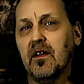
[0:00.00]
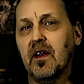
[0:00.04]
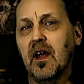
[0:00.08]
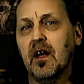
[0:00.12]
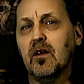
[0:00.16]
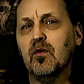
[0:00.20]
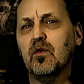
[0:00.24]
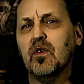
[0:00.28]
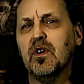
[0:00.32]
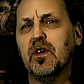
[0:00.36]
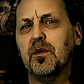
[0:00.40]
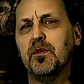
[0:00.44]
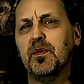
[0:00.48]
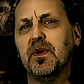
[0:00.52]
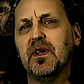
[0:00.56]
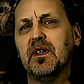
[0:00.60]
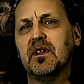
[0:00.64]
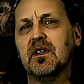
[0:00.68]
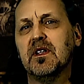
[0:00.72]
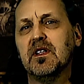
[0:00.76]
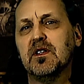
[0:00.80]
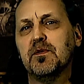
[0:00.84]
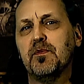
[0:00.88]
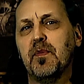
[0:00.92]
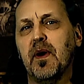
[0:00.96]
Then we repeat
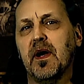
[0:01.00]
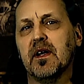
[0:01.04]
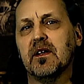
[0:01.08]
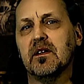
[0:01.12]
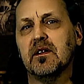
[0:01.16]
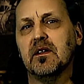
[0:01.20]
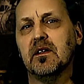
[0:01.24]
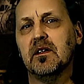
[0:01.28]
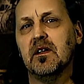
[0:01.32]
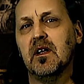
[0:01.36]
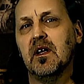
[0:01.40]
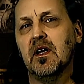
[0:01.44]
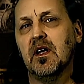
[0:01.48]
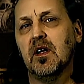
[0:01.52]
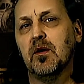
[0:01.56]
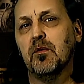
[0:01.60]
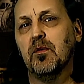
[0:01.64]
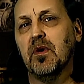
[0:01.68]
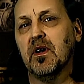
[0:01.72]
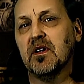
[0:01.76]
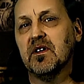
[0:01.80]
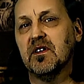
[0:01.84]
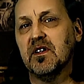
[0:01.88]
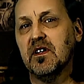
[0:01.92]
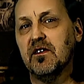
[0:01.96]
this pattern
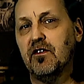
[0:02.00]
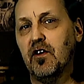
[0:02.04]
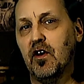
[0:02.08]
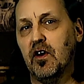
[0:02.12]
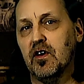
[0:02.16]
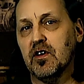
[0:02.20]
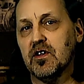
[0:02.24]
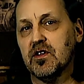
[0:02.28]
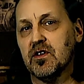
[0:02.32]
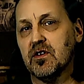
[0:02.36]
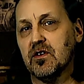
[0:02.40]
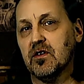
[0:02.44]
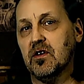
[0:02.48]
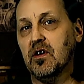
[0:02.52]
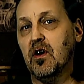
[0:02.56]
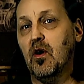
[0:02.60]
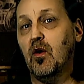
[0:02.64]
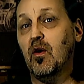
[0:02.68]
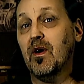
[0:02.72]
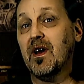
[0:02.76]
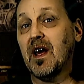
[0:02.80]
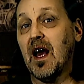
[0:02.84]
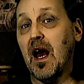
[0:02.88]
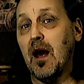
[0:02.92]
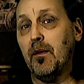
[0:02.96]
but reversed,
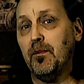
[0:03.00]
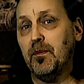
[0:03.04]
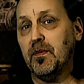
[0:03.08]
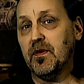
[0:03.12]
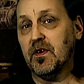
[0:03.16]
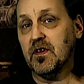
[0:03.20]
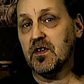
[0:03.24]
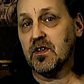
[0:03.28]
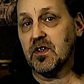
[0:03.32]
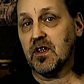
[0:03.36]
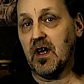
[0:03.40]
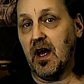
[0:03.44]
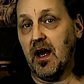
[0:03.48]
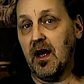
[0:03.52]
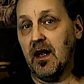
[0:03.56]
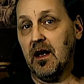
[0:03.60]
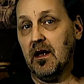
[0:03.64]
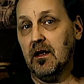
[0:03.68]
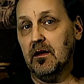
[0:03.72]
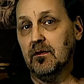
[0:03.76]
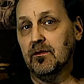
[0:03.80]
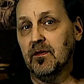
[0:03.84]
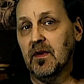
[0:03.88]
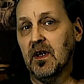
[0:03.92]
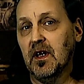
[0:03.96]
going up the scale.
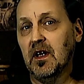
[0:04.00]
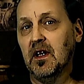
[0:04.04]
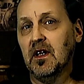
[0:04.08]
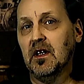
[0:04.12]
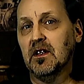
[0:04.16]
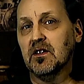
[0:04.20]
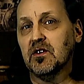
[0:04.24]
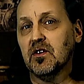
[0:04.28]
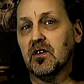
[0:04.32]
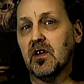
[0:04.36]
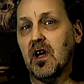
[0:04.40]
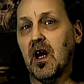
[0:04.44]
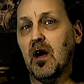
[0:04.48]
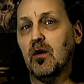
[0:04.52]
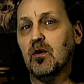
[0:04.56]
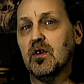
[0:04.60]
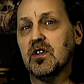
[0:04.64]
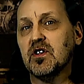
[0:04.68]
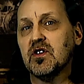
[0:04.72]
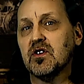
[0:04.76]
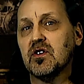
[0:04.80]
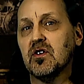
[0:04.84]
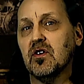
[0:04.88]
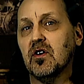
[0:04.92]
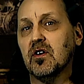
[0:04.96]
So now we
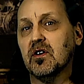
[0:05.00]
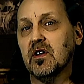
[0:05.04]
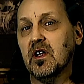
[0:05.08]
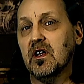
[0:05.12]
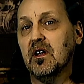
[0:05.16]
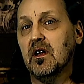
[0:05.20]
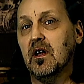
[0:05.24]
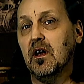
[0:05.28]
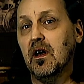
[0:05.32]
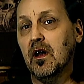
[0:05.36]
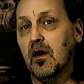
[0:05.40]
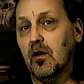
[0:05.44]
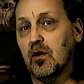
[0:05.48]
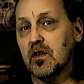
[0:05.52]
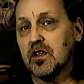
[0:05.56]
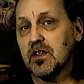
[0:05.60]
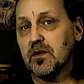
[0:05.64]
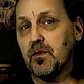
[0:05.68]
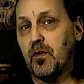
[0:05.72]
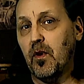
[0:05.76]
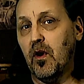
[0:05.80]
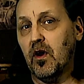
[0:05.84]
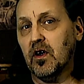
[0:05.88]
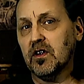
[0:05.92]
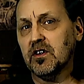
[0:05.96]
start in the
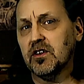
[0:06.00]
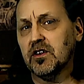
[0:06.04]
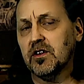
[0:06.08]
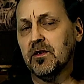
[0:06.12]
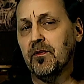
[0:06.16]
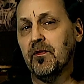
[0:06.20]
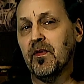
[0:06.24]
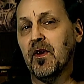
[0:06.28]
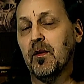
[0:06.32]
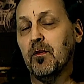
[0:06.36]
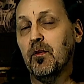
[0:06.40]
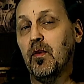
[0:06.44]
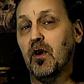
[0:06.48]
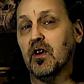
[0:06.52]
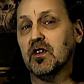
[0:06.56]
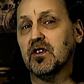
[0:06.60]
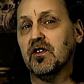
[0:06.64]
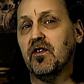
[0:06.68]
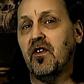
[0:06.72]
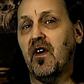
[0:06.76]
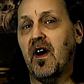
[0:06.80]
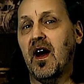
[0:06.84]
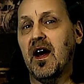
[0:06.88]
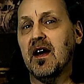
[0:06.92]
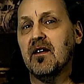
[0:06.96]
lowest box, box
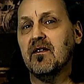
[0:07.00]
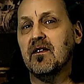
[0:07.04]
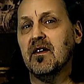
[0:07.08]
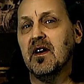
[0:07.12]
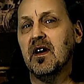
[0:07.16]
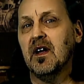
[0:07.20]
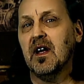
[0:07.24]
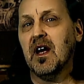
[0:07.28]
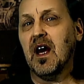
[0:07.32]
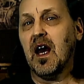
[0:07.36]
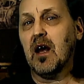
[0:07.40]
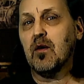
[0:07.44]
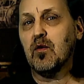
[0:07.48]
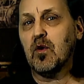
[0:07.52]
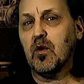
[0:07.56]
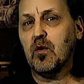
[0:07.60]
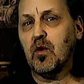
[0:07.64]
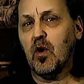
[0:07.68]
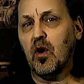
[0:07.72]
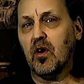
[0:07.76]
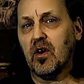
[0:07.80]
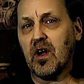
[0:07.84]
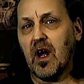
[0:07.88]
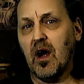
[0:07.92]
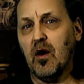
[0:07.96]
5, and we
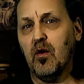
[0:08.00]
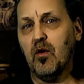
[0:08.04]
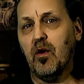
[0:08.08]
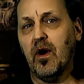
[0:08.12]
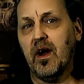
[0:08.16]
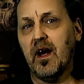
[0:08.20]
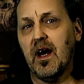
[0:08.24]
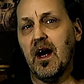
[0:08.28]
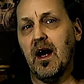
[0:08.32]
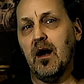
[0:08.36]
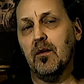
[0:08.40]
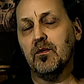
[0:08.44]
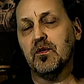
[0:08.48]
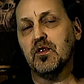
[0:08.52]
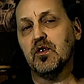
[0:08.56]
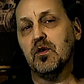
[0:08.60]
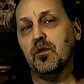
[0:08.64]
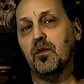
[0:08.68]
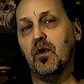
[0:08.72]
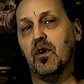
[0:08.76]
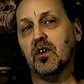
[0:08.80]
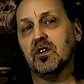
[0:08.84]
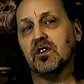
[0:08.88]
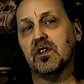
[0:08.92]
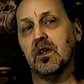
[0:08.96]
work our way up to
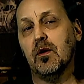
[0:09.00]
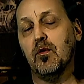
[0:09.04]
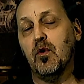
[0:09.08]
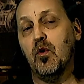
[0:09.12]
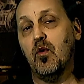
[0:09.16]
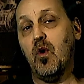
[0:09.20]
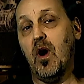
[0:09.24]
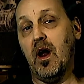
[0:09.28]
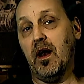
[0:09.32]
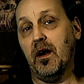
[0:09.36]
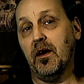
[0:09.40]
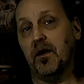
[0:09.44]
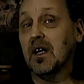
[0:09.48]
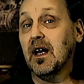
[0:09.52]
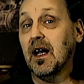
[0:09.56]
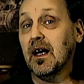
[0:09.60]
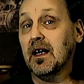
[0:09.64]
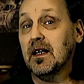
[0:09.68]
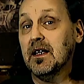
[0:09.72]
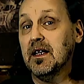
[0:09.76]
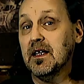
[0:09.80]
box number 1, like